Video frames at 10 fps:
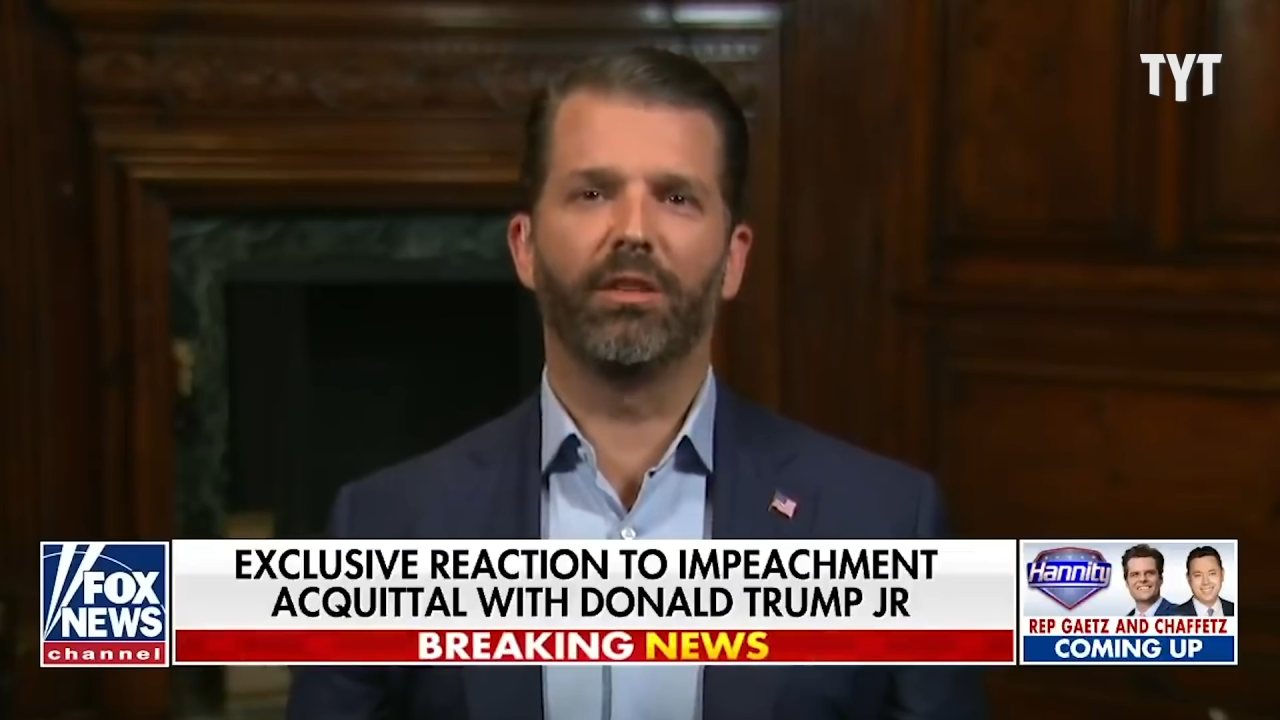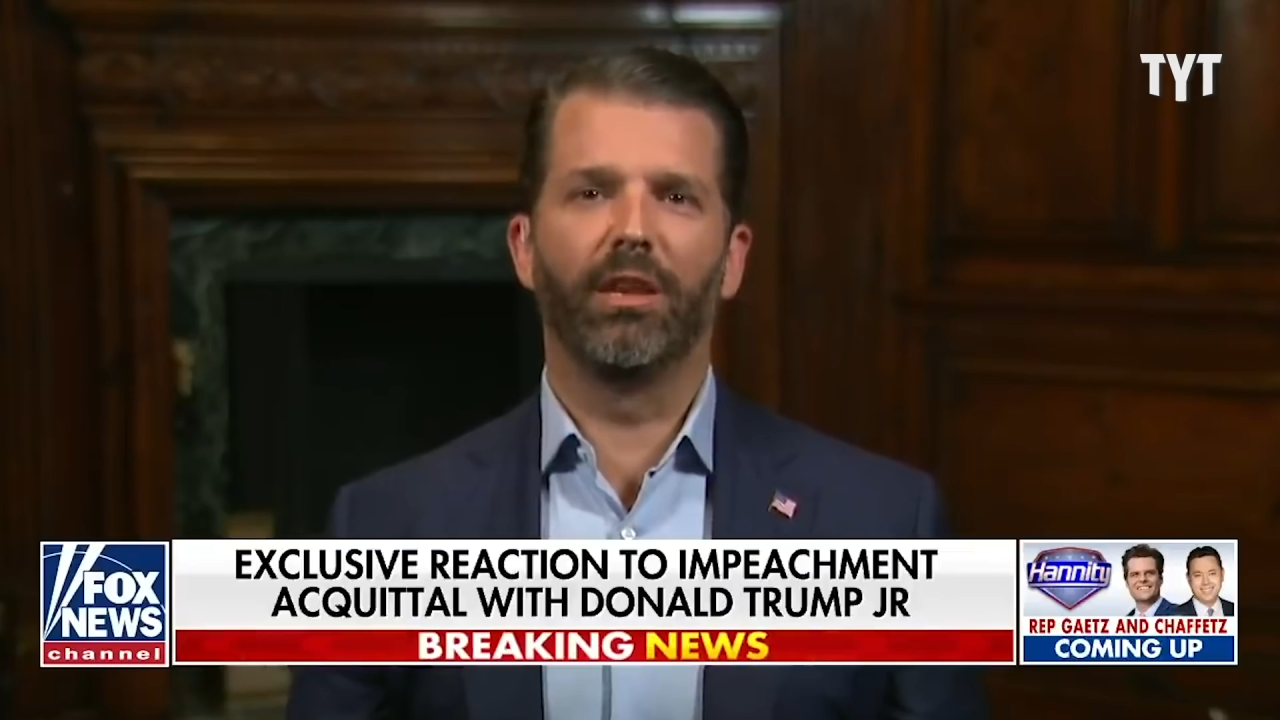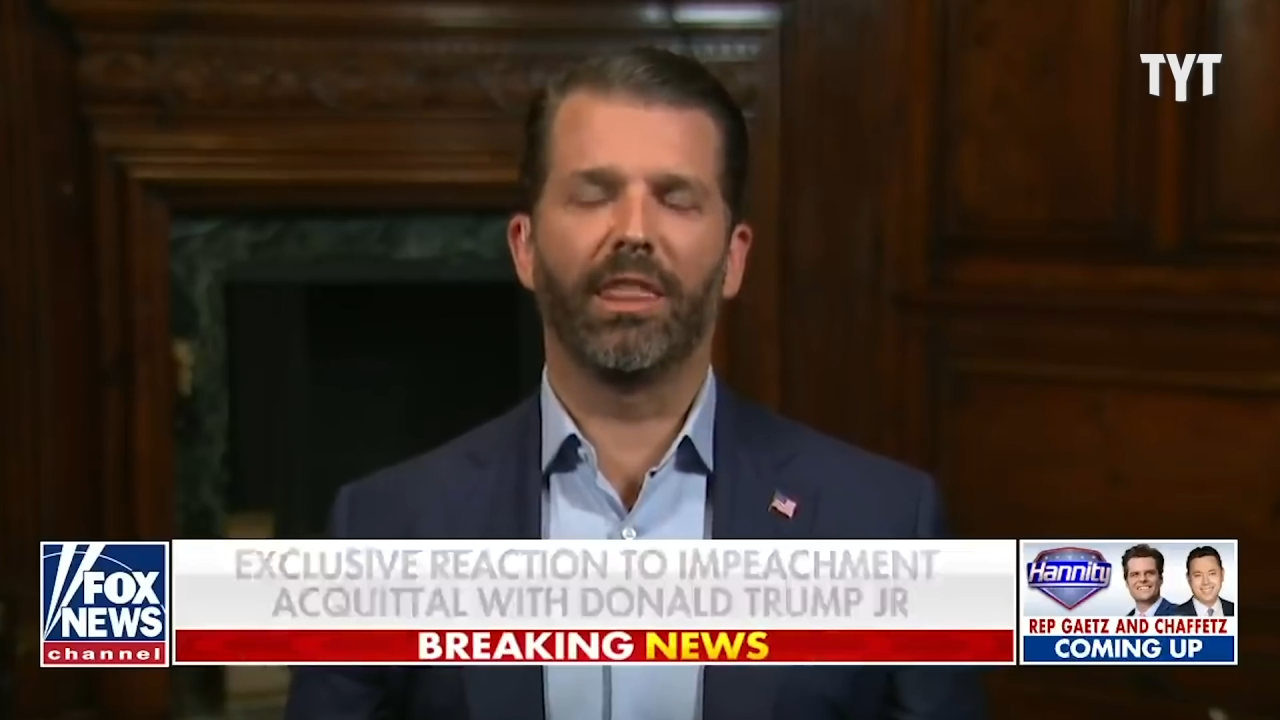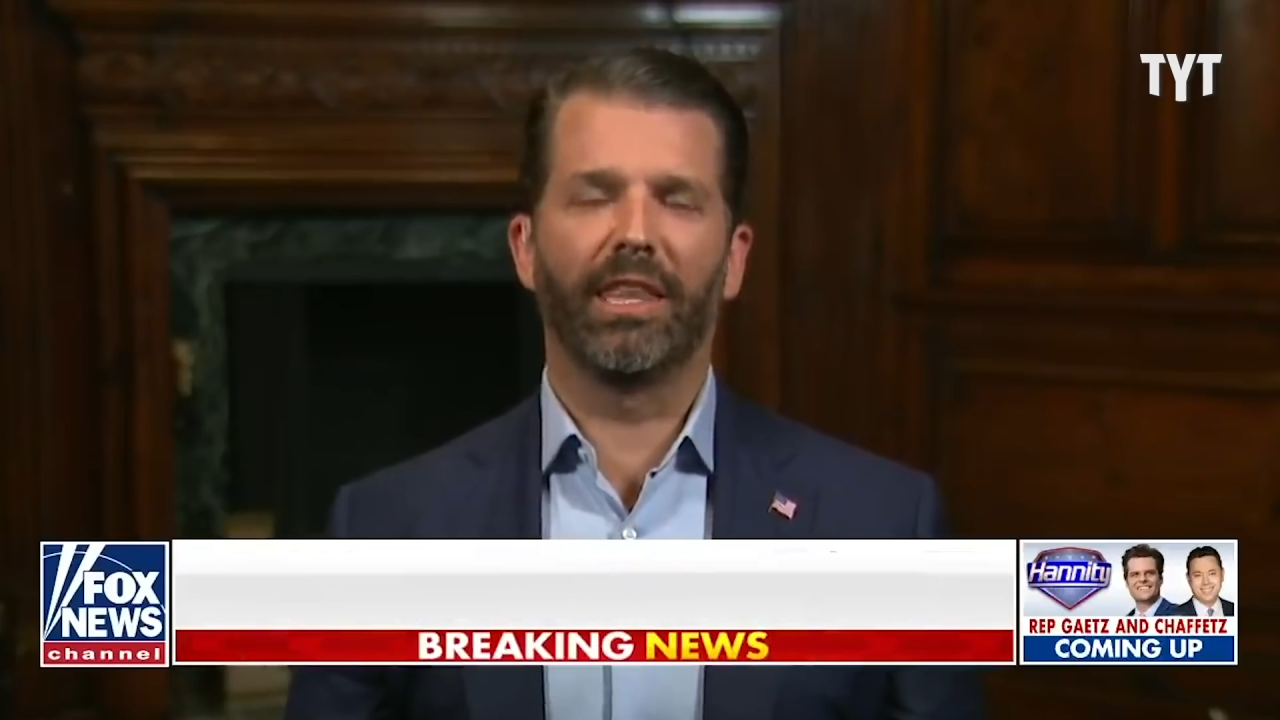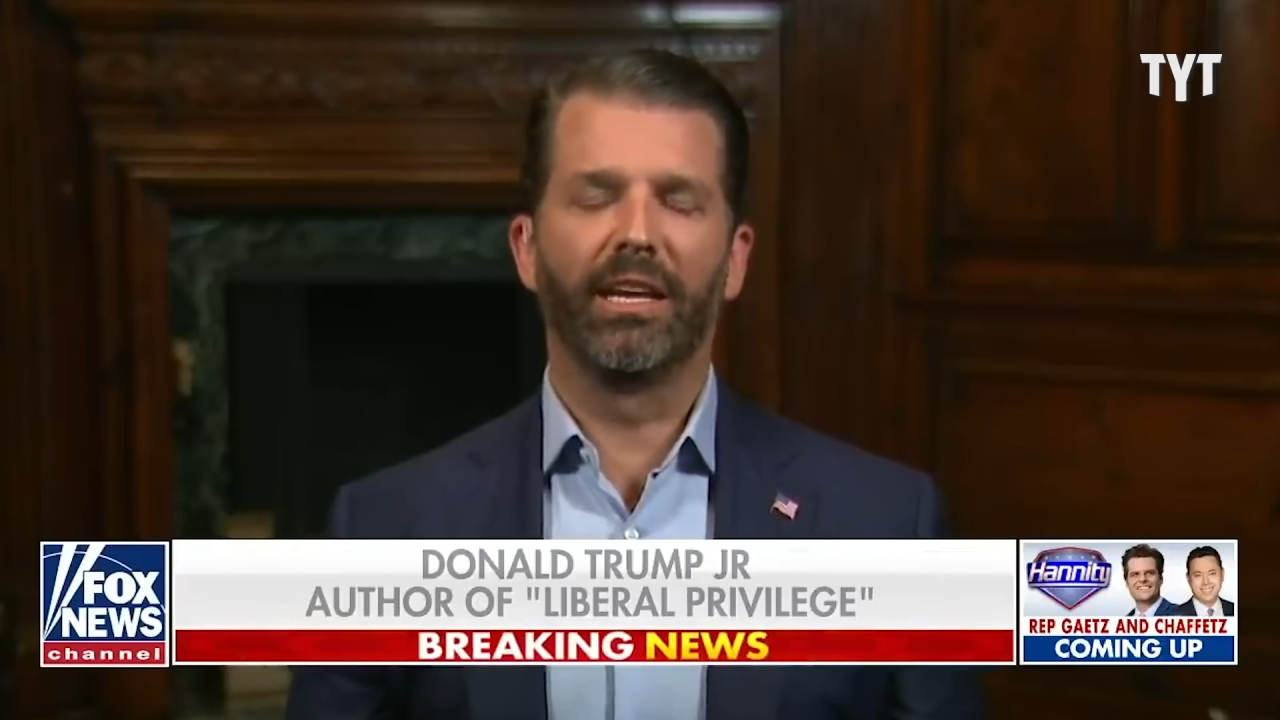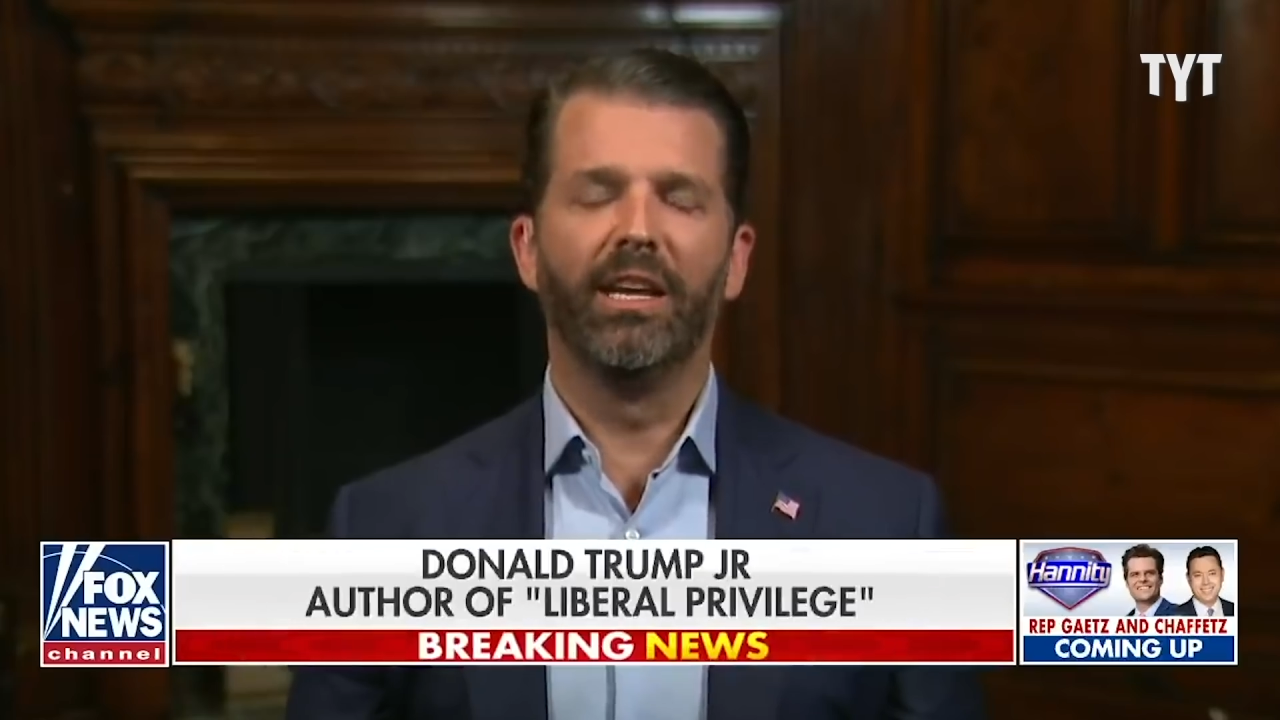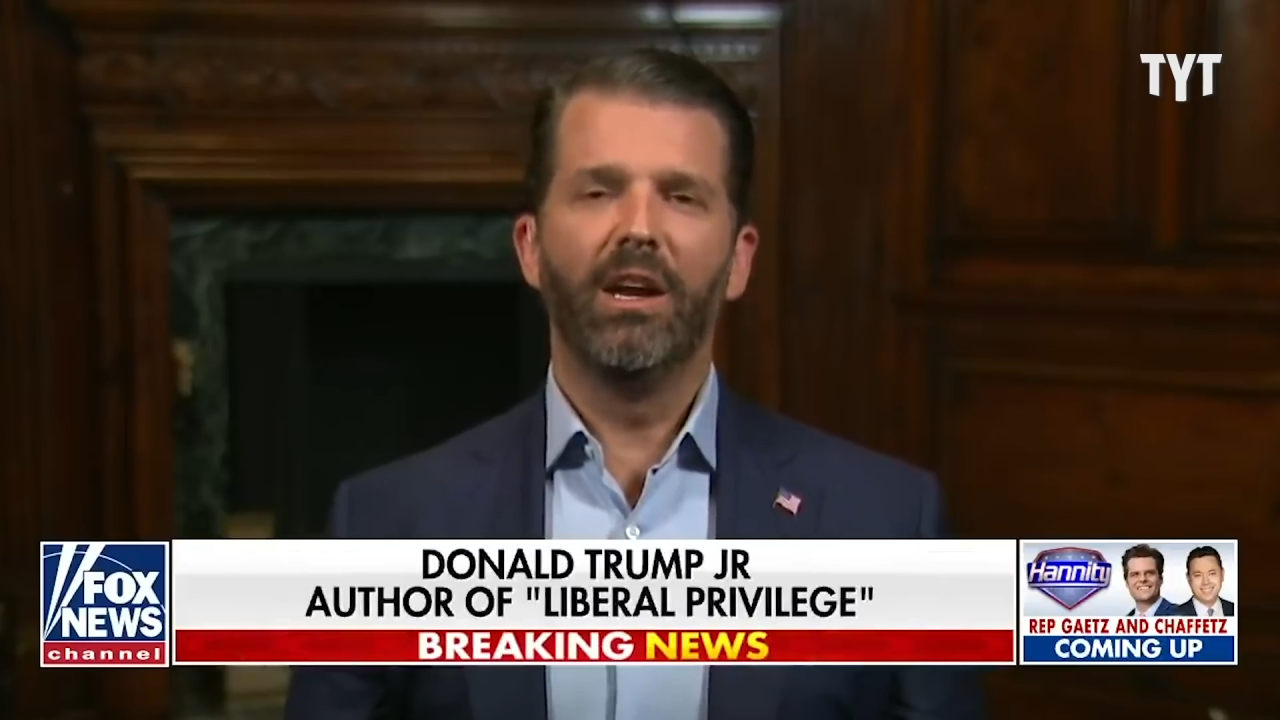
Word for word: being